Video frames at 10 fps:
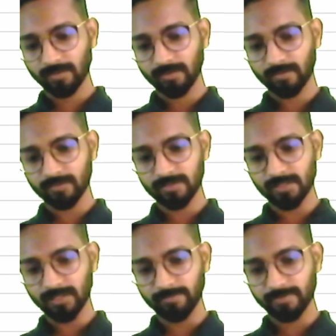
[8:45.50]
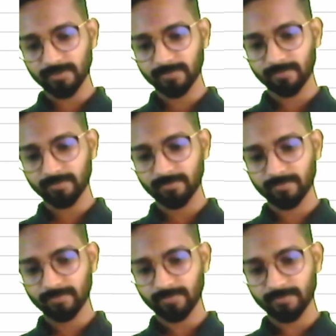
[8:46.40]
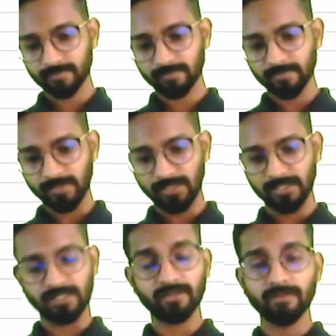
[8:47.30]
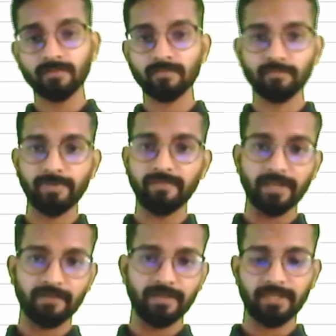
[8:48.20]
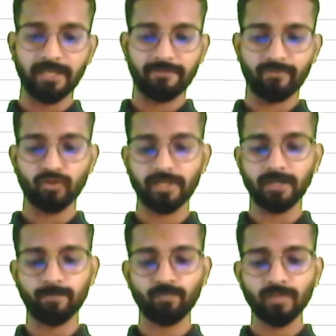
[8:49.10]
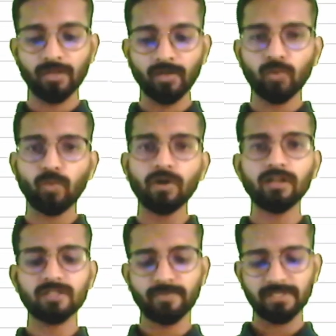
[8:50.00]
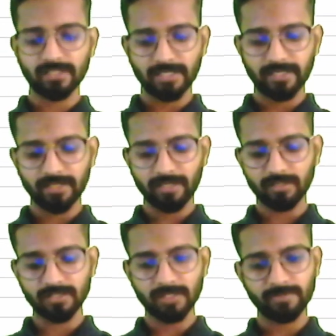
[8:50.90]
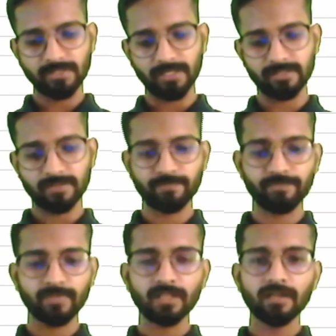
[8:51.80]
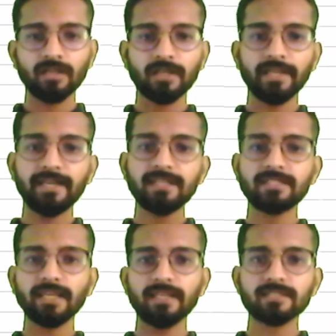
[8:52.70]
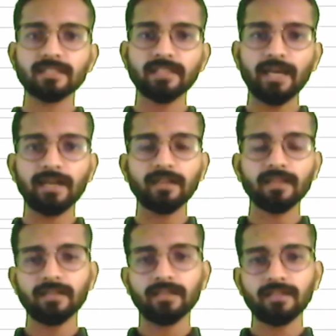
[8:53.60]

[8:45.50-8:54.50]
concept. Listen, be very careful, okay? What does business entity concept says? It says that